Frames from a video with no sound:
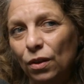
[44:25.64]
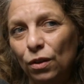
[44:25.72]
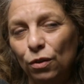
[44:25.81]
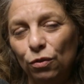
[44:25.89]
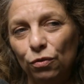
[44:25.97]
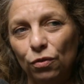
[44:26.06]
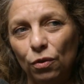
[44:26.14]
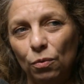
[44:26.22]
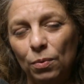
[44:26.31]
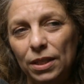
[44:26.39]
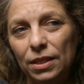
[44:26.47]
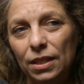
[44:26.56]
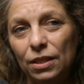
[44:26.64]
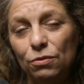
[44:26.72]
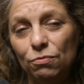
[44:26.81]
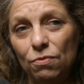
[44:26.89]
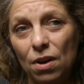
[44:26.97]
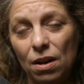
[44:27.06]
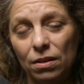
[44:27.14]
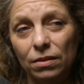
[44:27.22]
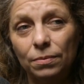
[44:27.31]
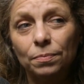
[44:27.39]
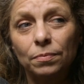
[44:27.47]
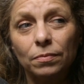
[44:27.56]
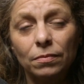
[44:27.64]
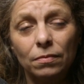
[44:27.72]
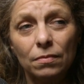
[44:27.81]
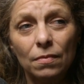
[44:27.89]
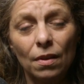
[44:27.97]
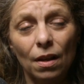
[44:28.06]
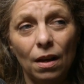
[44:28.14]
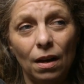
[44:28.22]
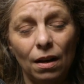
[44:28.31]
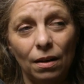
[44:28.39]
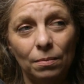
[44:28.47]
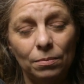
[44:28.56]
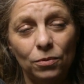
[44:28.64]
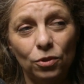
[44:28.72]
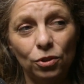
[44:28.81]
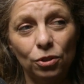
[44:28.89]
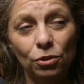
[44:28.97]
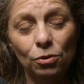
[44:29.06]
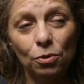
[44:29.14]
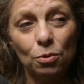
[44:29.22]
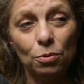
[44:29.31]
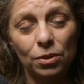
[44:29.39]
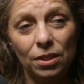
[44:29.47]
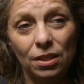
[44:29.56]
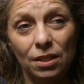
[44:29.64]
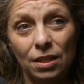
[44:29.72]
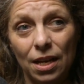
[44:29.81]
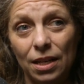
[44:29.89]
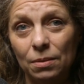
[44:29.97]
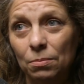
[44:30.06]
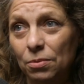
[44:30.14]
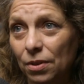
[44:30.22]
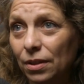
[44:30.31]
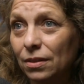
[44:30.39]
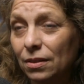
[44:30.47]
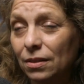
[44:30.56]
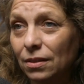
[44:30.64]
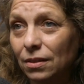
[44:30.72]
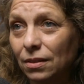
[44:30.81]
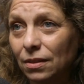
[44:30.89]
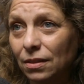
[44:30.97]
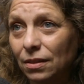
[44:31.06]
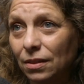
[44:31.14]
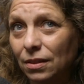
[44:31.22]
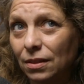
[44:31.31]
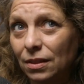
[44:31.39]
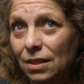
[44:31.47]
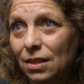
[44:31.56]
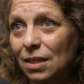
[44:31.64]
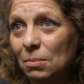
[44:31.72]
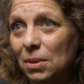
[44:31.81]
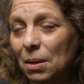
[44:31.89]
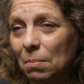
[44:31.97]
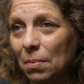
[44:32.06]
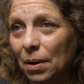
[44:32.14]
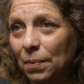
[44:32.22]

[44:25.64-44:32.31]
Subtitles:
So we did run 2 courses in Edinburgh in September.